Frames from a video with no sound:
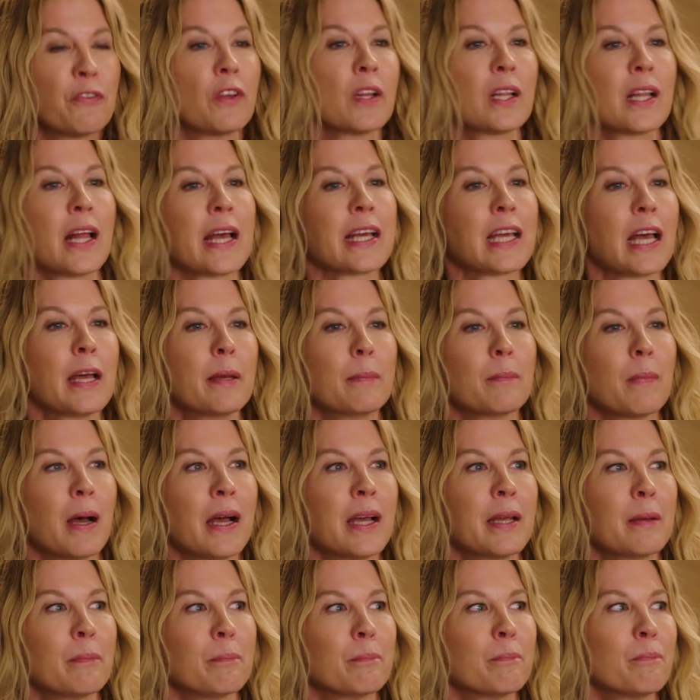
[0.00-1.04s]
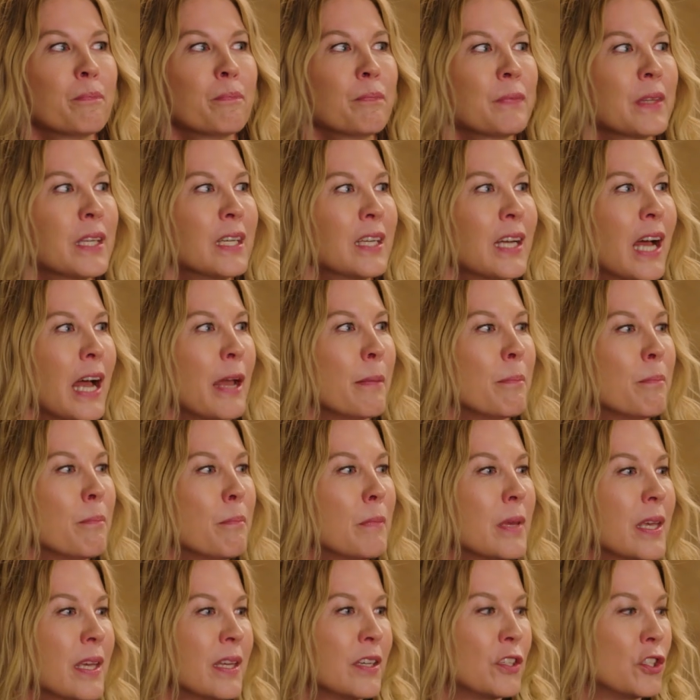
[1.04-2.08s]
I feel like
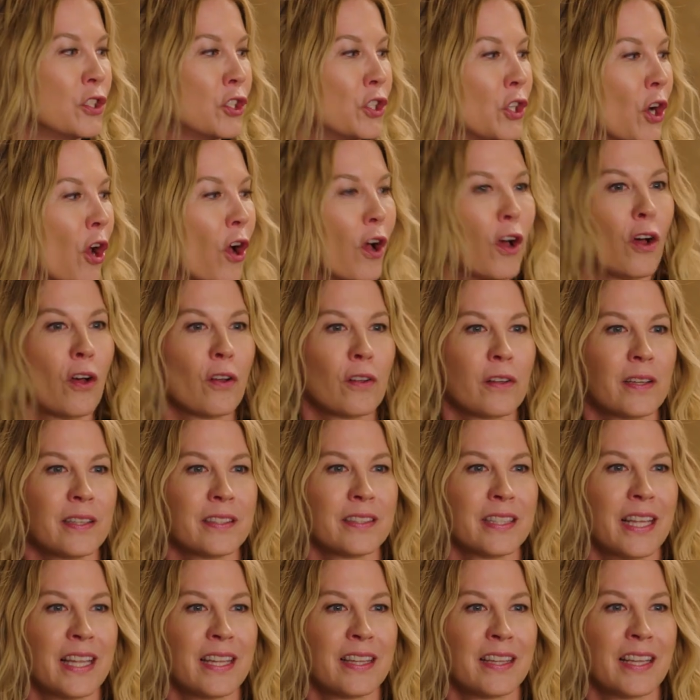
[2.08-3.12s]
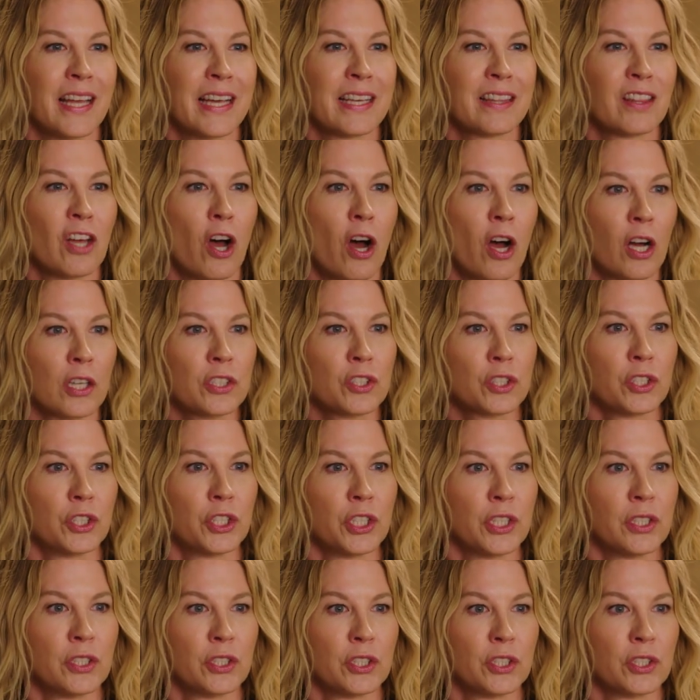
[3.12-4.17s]
I'm mid jog and then like the
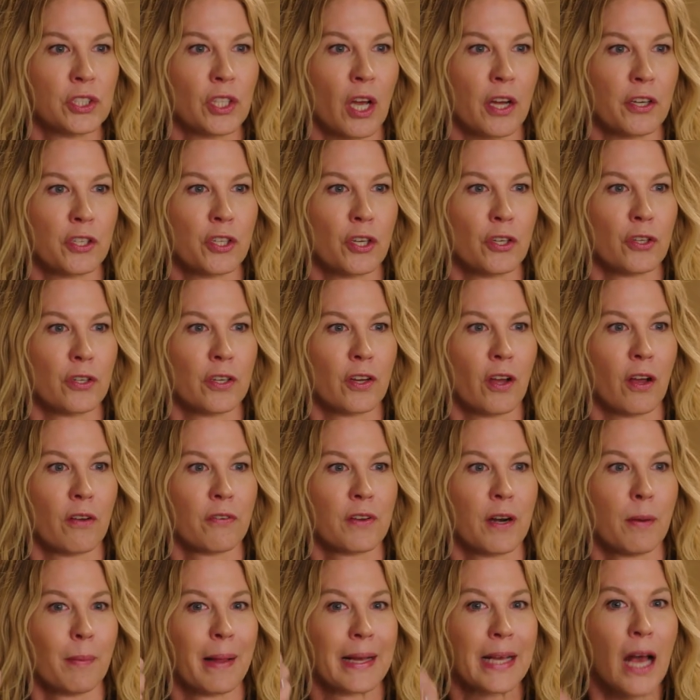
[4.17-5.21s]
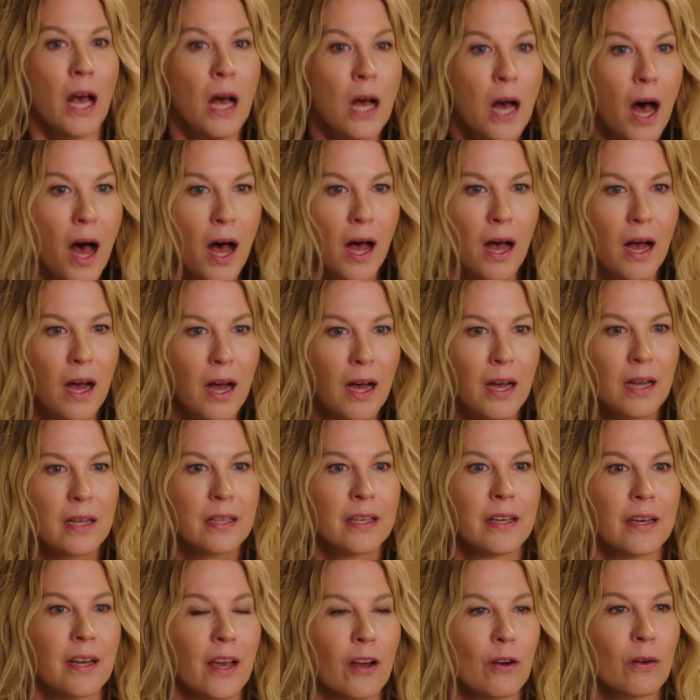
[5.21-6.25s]
oxygen just got turned off and I'm like, ugh!
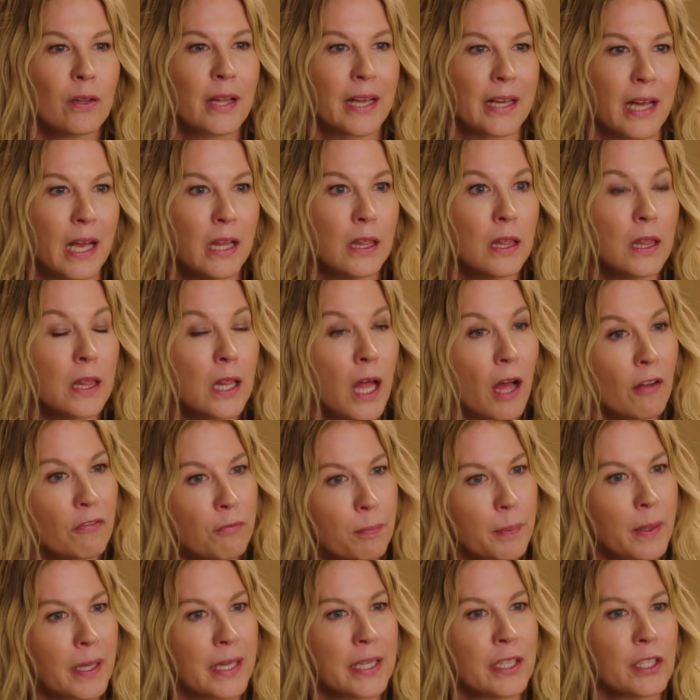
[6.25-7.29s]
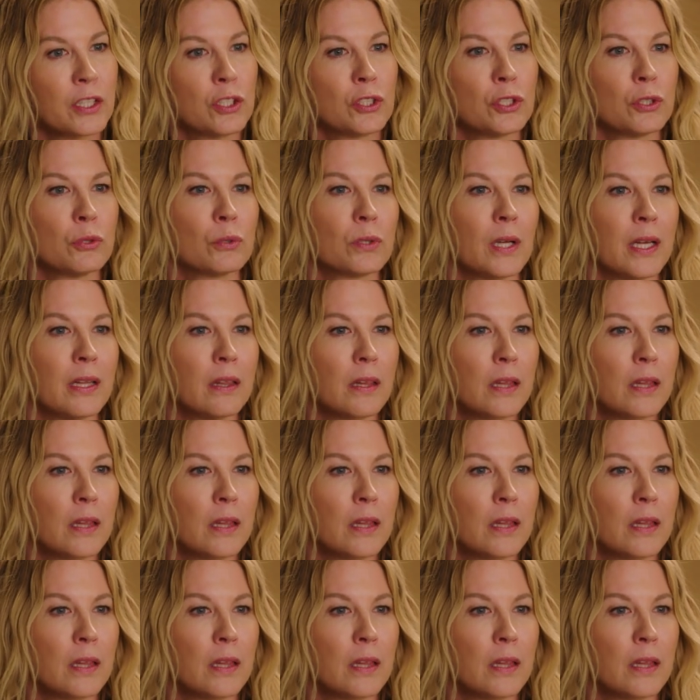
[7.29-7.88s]
You know, like I love playing June. I